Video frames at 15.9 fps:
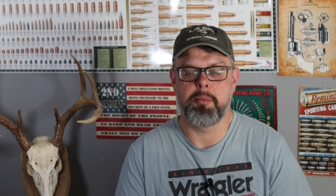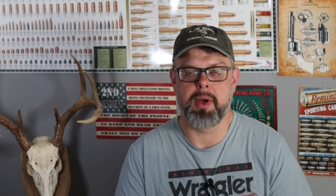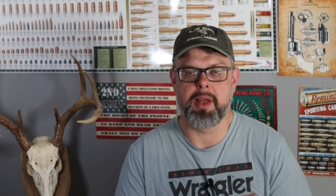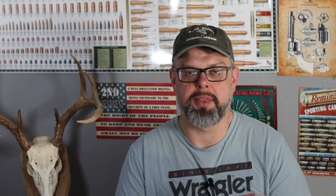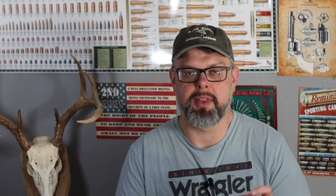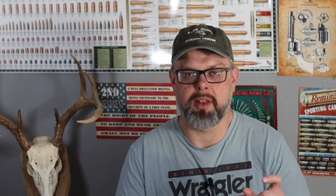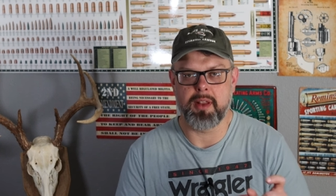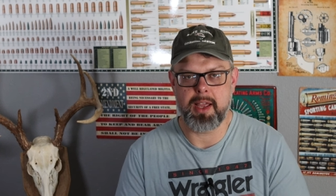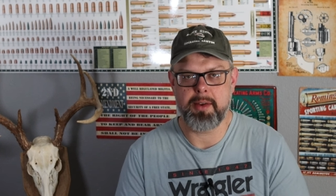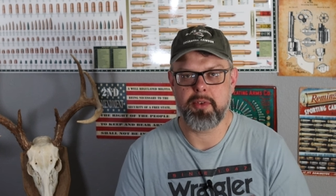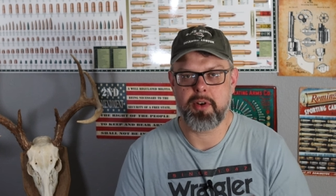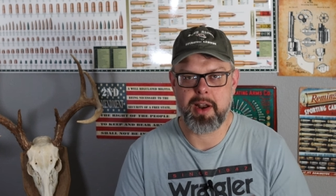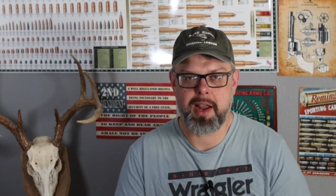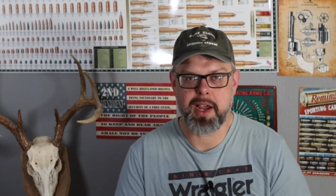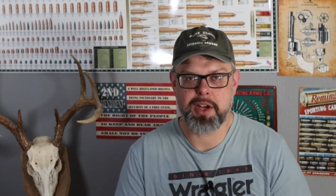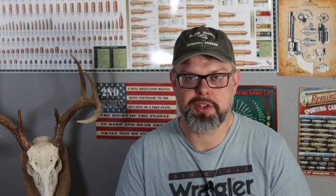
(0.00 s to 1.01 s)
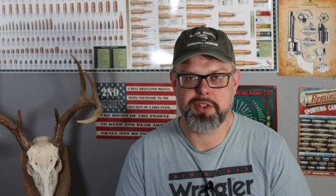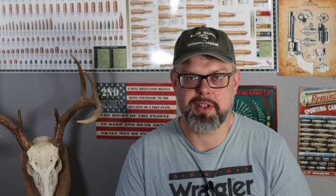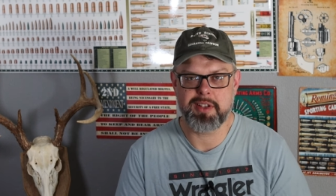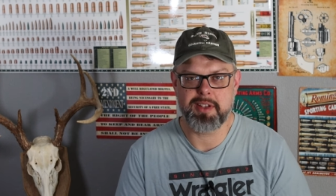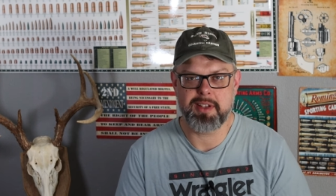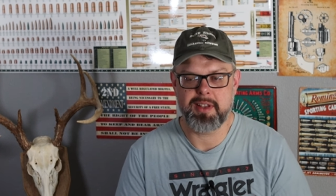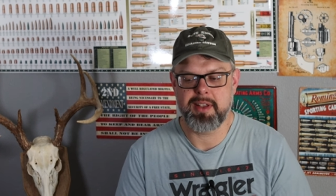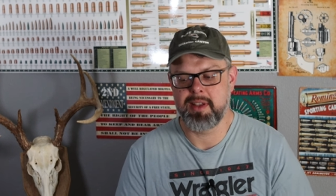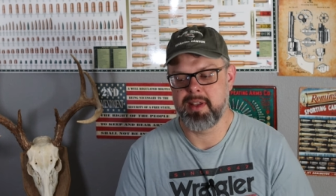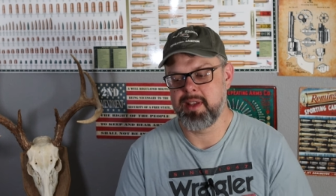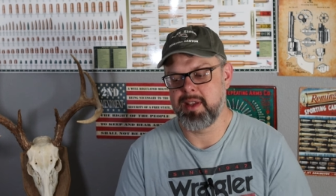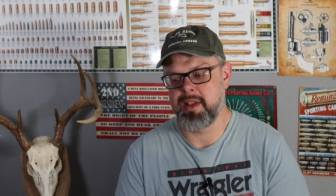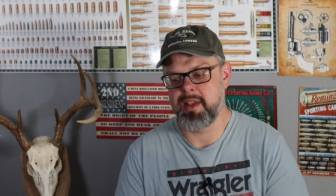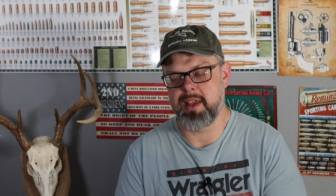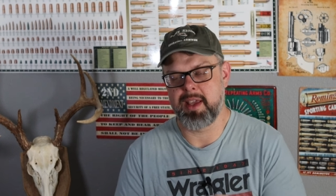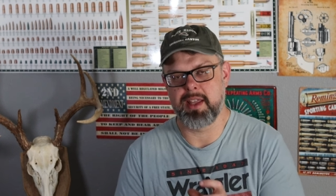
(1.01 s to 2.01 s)
But the lever action
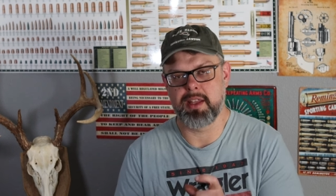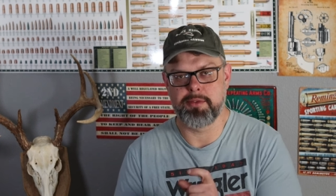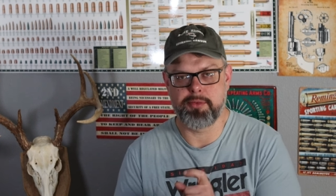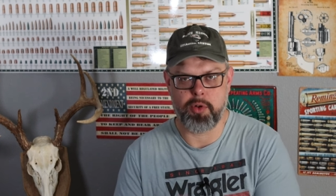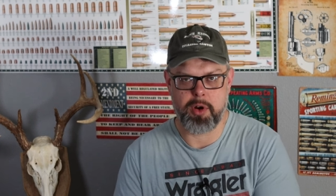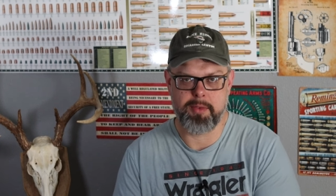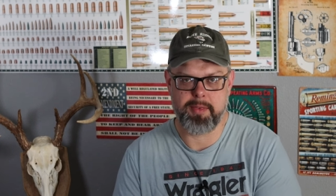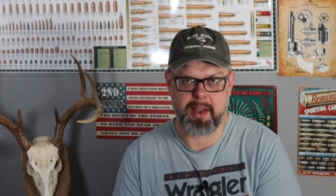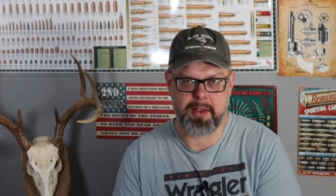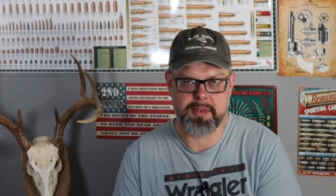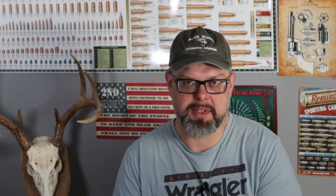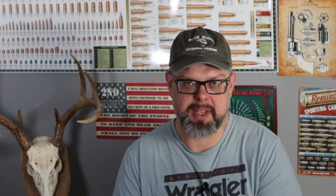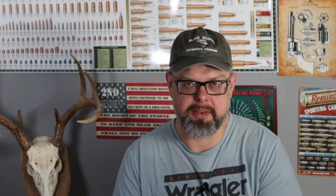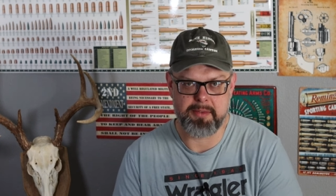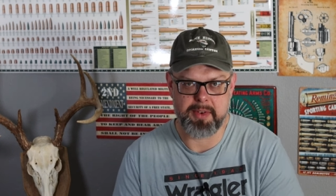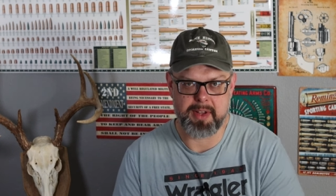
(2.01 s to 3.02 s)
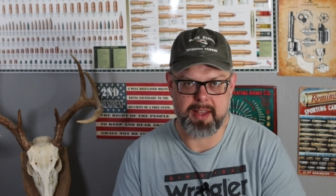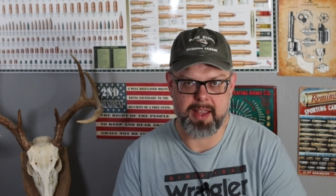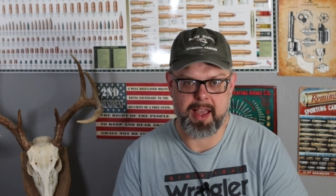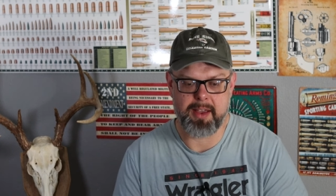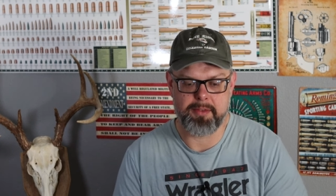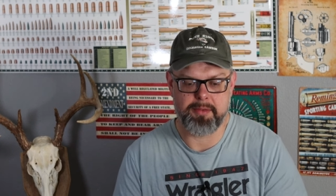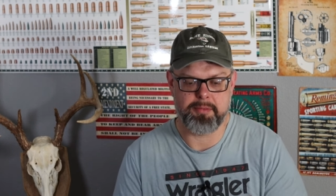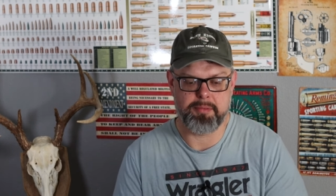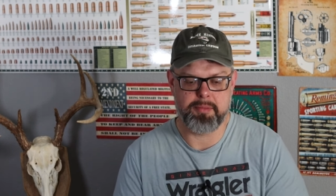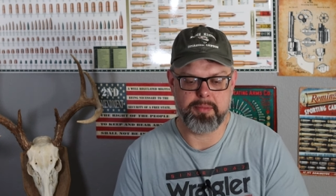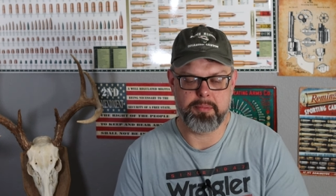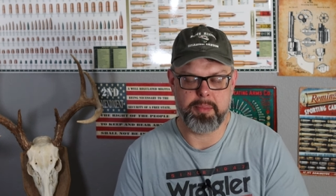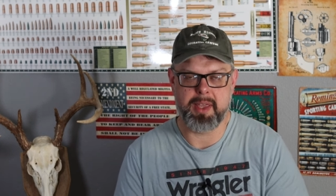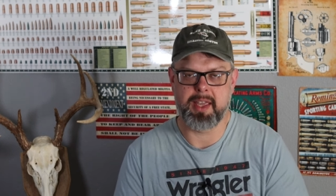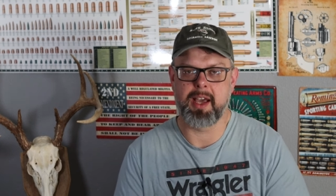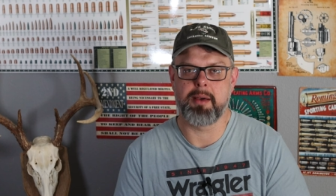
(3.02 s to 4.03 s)
and the 4570 have
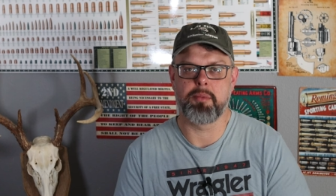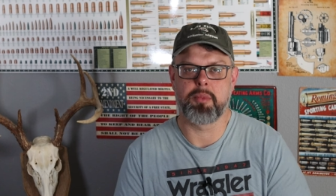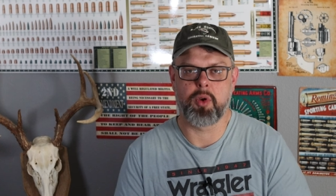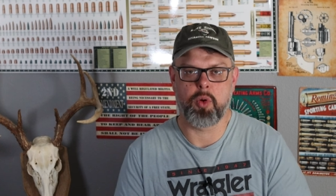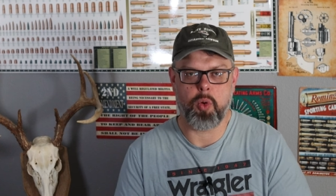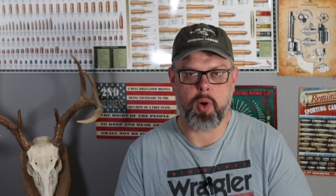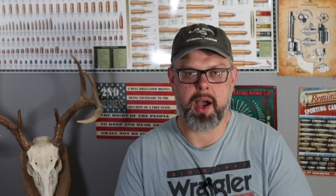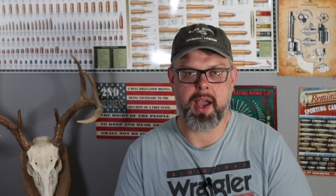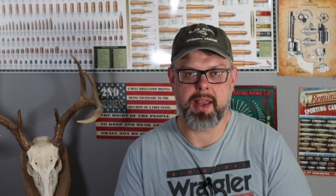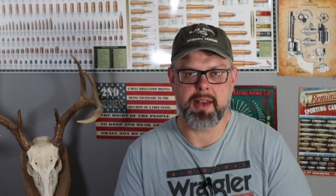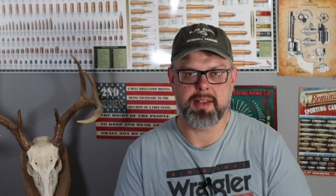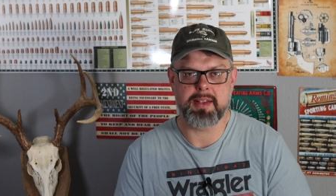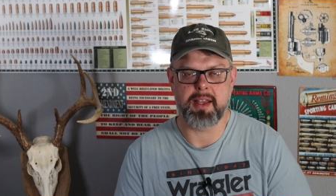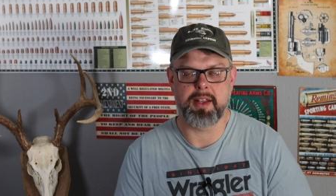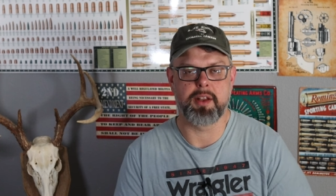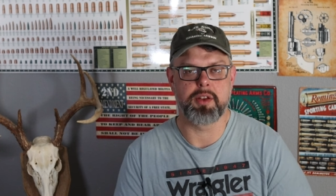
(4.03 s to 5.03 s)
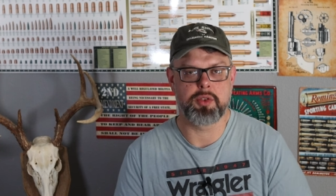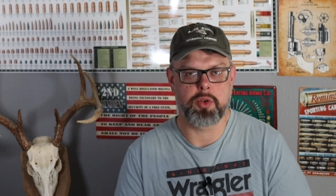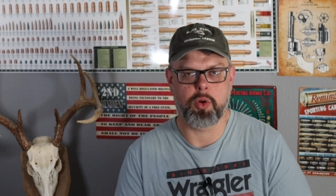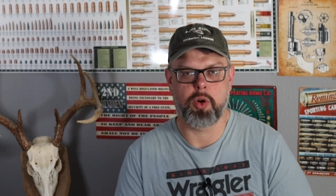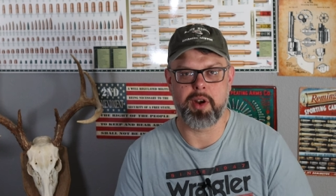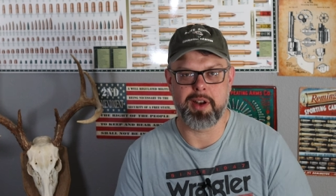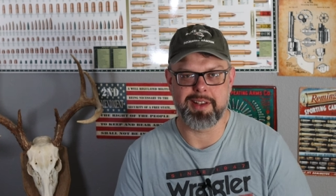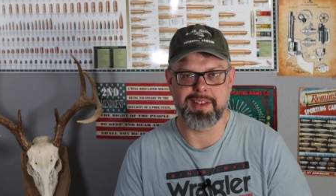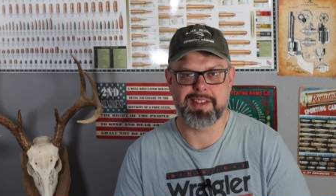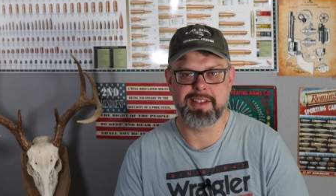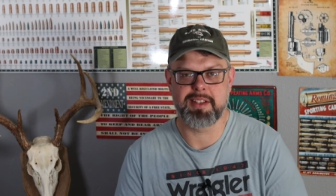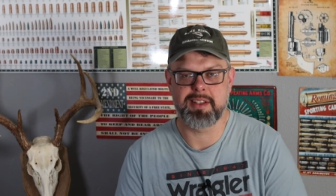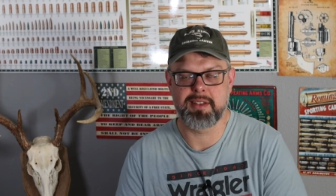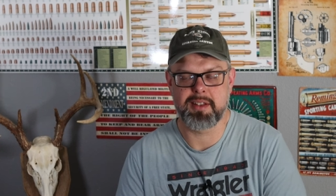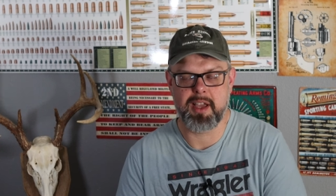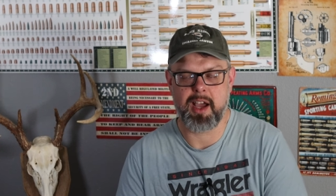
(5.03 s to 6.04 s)
become quite a
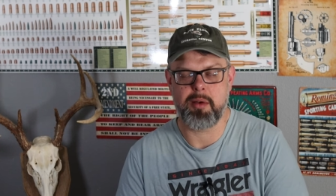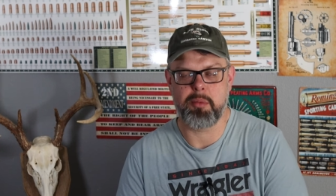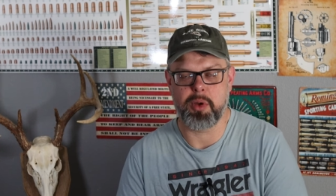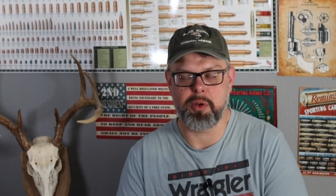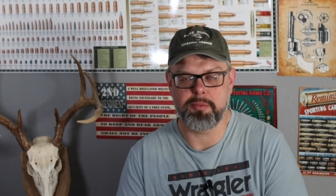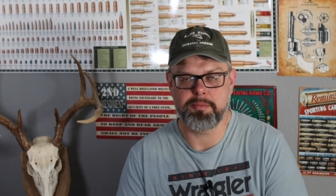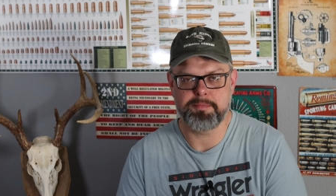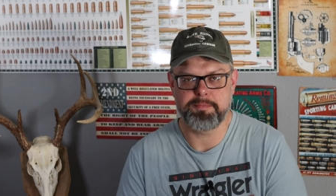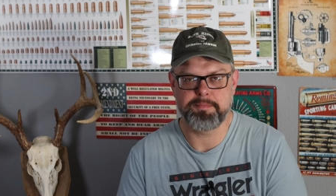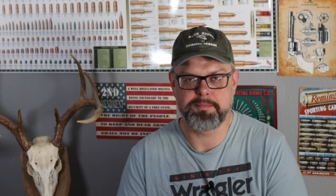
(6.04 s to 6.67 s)
notorious combo.